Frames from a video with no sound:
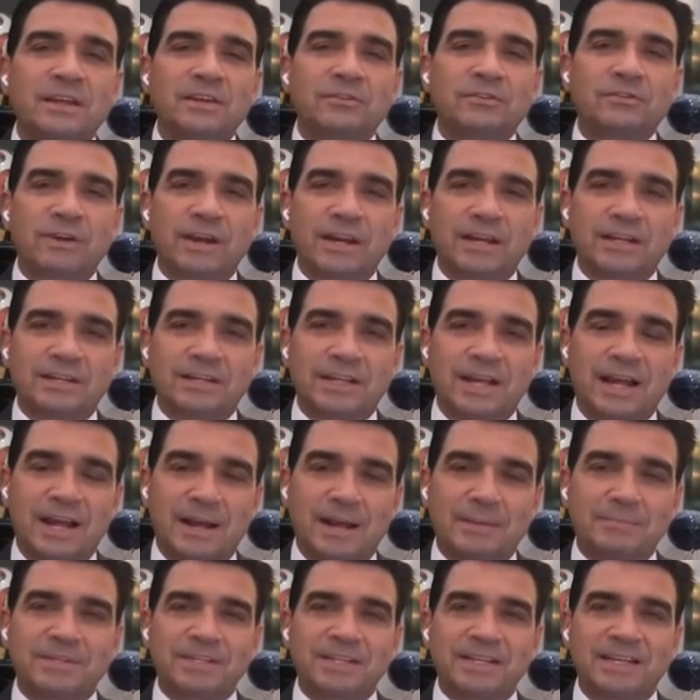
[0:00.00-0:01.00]
trade
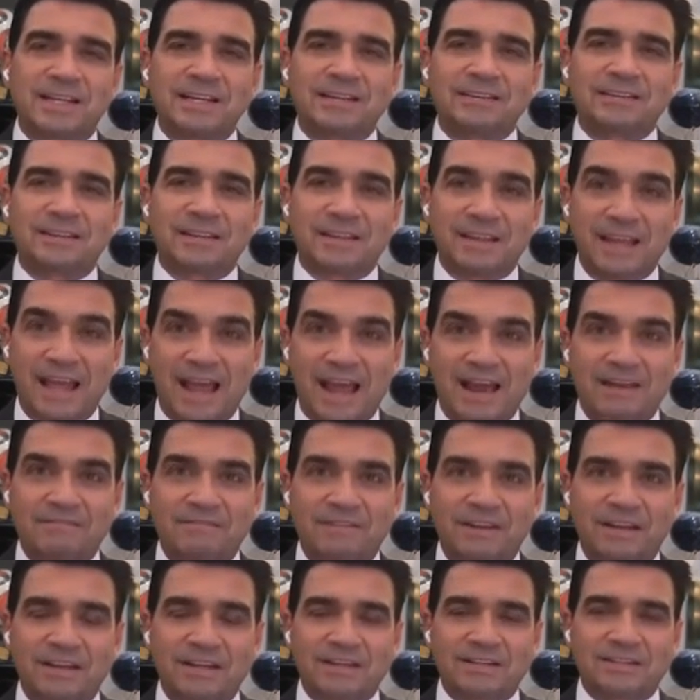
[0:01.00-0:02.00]
Thompson into
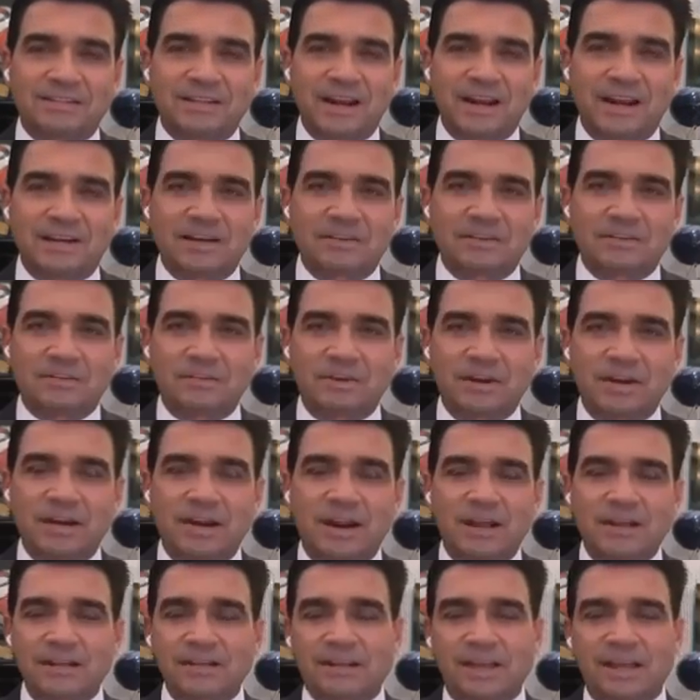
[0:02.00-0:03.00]
that via sign and
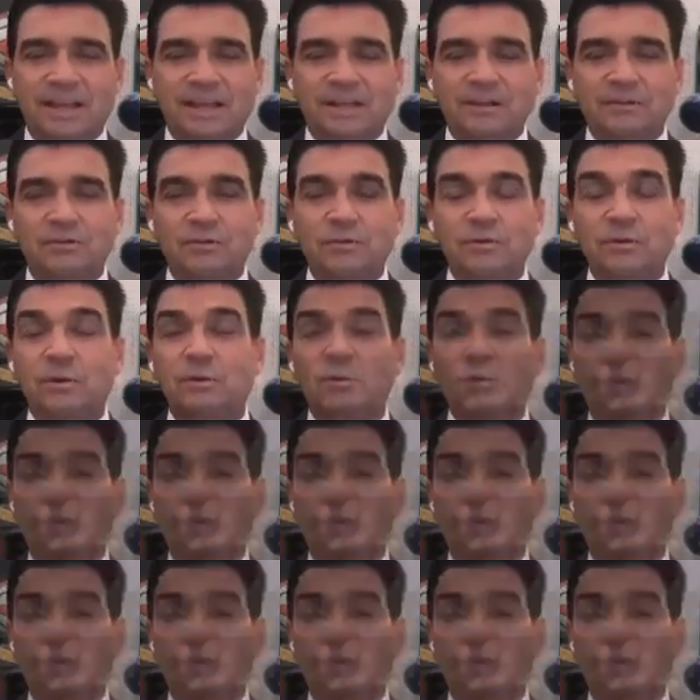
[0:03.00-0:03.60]
trade. I think they can do it